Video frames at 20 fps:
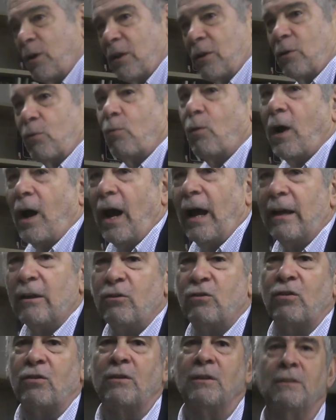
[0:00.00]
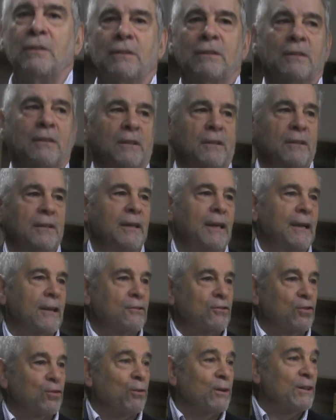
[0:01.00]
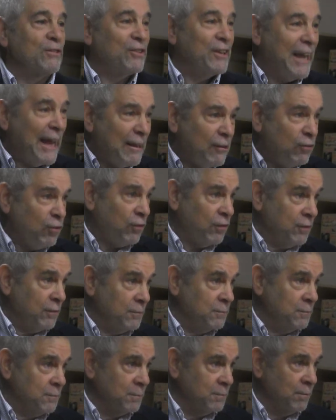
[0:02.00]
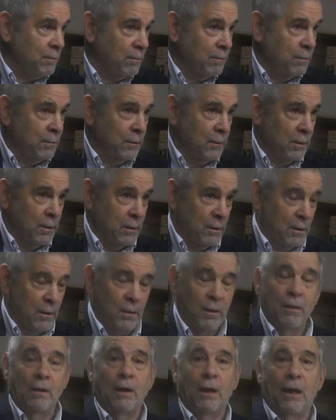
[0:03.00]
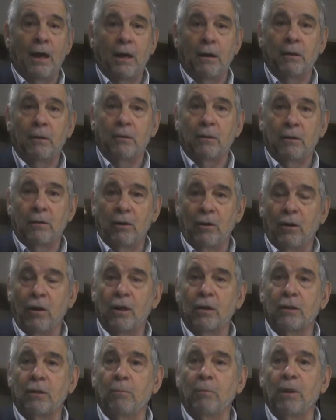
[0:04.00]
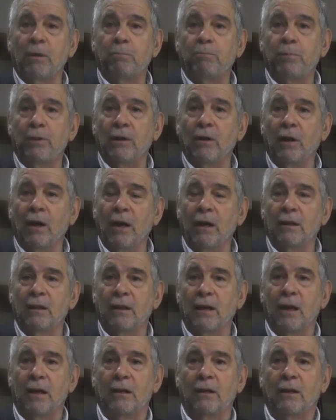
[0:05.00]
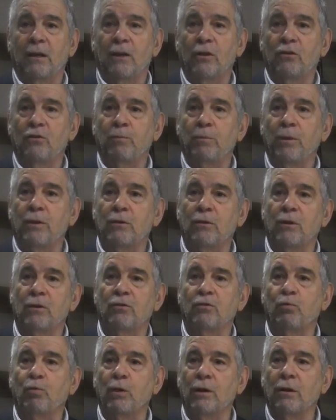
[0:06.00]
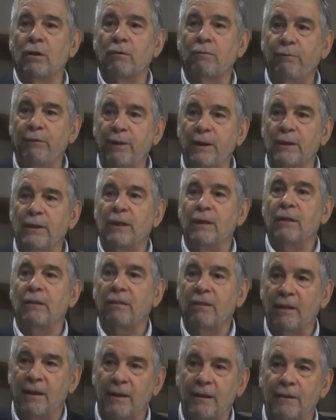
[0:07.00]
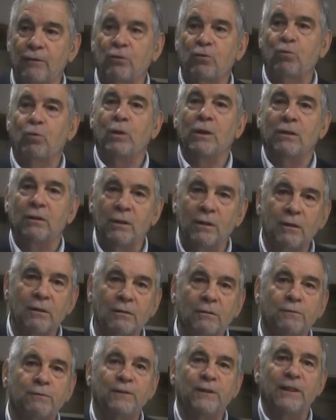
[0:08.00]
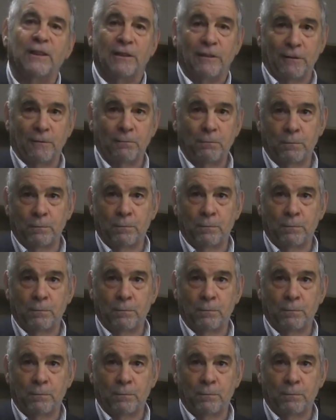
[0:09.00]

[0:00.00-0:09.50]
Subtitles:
on the rise? The answer is yes. And the argument behind that is because we are feeling things we didn't feel